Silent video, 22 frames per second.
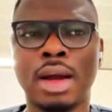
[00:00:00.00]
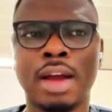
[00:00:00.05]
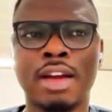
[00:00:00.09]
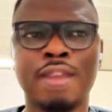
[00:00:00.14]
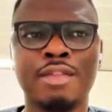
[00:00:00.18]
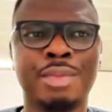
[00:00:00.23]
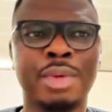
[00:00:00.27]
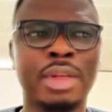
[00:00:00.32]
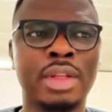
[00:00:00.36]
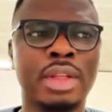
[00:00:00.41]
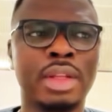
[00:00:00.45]

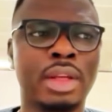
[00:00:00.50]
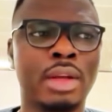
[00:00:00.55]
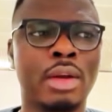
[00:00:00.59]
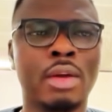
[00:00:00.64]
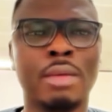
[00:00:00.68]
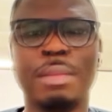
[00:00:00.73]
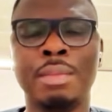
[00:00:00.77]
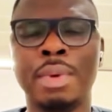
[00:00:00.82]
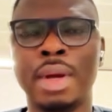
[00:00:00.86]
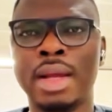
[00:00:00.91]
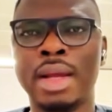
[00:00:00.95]
I've been in
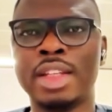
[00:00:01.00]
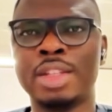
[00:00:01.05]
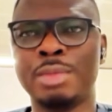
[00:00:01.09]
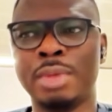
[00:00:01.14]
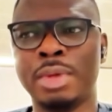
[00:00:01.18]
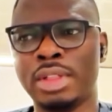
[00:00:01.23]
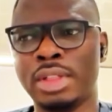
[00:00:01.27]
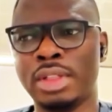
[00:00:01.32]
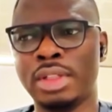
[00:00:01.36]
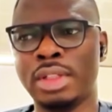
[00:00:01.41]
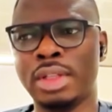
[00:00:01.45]
compliance
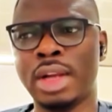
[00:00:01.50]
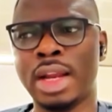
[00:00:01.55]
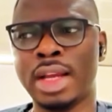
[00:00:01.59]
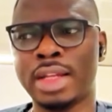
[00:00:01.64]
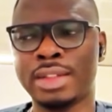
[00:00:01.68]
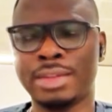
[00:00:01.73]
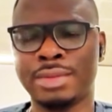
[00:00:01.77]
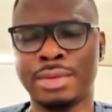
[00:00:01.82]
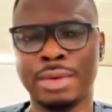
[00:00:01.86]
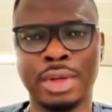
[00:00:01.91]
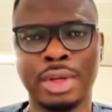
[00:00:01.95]
space in the
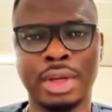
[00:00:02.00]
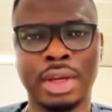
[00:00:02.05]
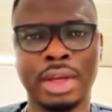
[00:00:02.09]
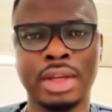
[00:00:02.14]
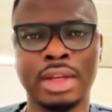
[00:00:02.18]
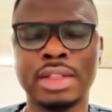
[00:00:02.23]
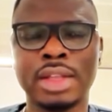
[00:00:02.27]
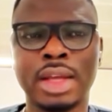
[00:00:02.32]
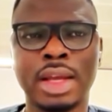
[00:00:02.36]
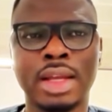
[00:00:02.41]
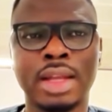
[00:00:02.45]
last 4
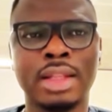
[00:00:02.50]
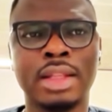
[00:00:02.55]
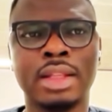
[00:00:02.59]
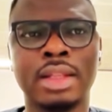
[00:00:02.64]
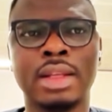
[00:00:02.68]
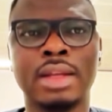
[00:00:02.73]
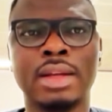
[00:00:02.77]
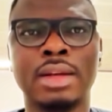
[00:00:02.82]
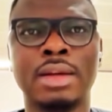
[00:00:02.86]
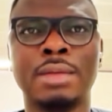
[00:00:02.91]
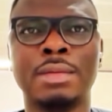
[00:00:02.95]
years,
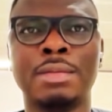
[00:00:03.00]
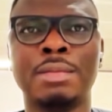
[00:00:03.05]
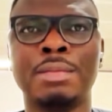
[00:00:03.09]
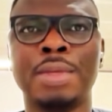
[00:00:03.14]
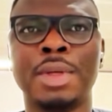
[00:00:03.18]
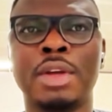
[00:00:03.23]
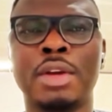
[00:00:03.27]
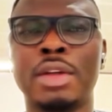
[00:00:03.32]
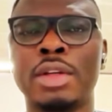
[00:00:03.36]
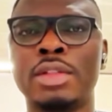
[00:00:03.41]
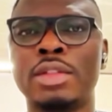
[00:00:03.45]
and
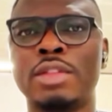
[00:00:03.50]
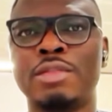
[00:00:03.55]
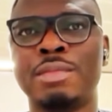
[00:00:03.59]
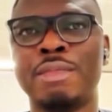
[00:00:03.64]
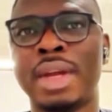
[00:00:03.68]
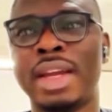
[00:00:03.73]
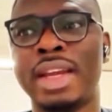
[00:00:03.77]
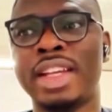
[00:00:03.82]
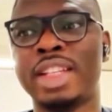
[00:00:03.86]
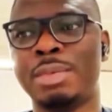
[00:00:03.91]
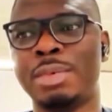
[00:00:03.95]
because of
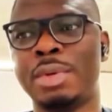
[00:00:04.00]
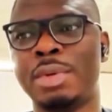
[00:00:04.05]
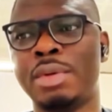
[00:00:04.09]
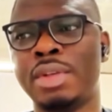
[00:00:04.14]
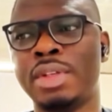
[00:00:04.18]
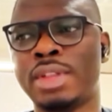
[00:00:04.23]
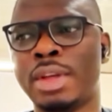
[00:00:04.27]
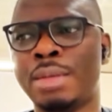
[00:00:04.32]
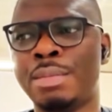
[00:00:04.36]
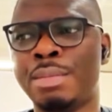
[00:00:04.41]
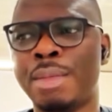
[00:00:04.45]
my
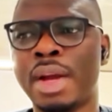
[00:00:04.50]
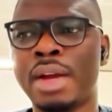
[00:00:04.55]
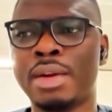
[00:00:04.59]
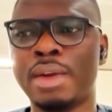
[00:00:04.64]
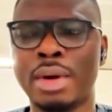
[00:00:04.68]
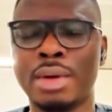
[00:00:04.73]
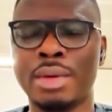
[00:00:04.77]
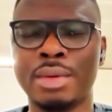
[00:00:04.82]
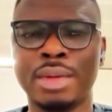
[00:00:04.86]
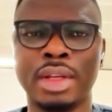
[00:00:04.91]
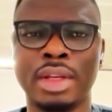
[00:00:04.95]
experience and
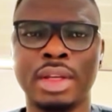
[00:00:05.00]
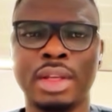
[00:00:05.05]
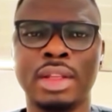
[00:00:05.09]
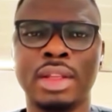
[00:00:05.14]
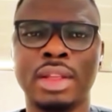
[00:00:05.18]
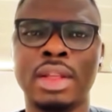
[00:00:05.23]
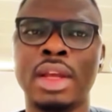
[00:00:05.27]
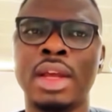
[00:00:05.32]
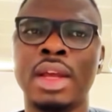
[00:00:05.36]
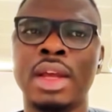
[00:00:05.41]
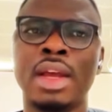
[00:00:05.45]
background
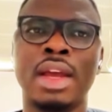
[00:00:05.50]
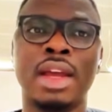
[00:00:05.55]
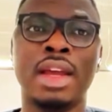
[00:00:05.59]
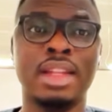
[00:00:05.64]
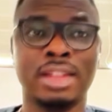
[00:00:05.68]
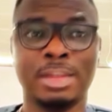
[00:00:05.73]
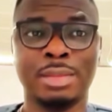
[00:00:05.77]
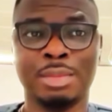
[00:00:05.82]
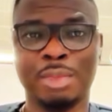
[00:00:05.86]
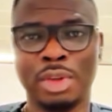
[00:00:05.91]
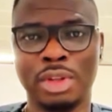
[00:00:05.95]
in
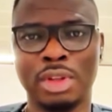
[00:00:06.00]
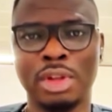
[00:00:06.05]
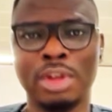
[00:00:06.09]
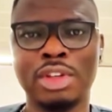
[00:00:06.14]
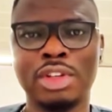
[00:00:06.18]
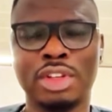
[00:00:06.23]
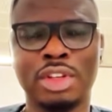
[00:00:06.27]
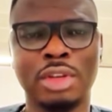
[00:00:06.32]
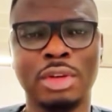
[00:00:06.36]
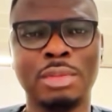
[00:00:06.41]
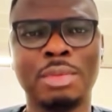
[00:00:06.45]

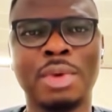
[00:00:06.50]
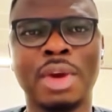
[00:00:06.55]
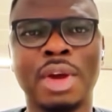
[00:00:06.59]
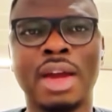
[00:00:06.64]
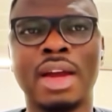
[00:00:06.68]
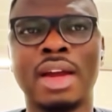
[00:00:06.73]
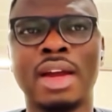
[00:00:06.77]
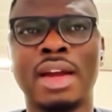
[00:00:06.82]
entrepreneurship,